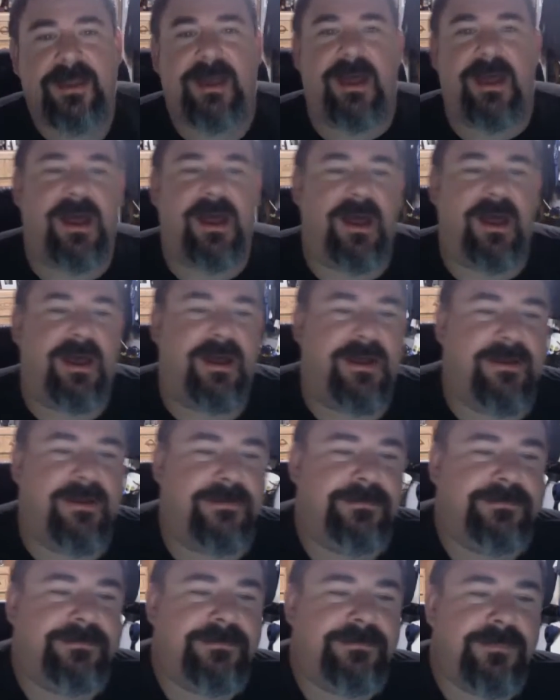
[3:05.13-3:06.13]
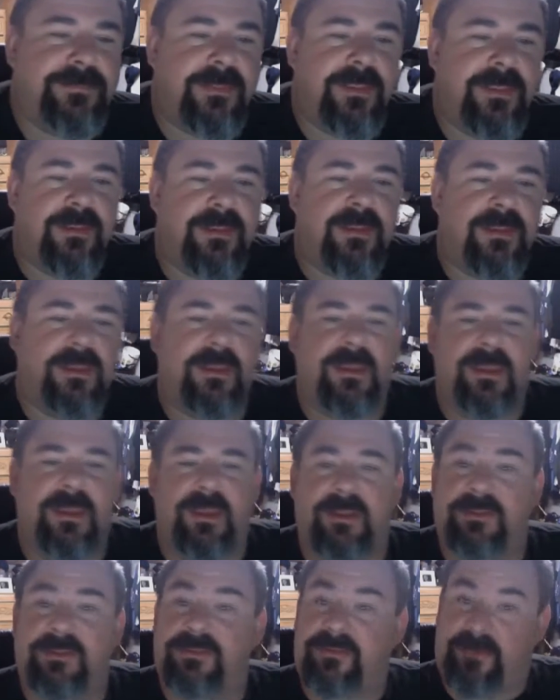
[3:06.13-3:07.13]
Start
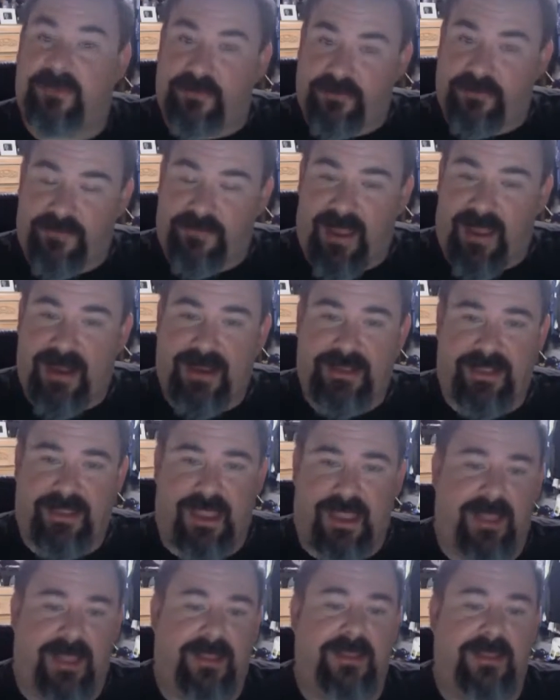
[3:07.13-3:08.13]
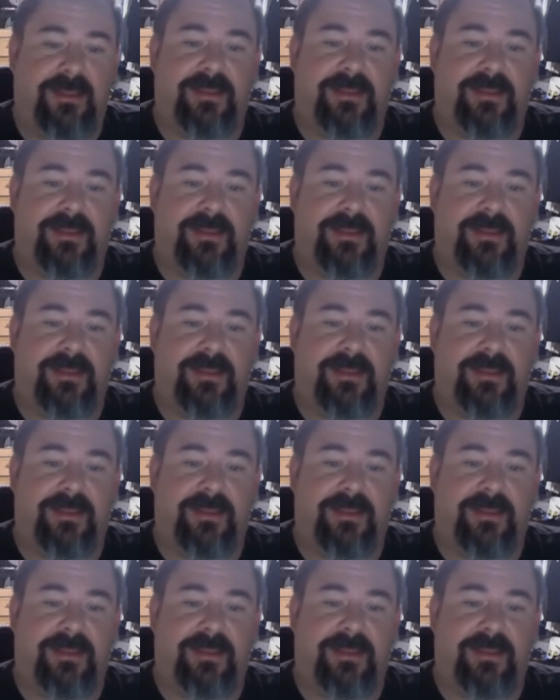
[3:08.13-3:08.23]
defining that.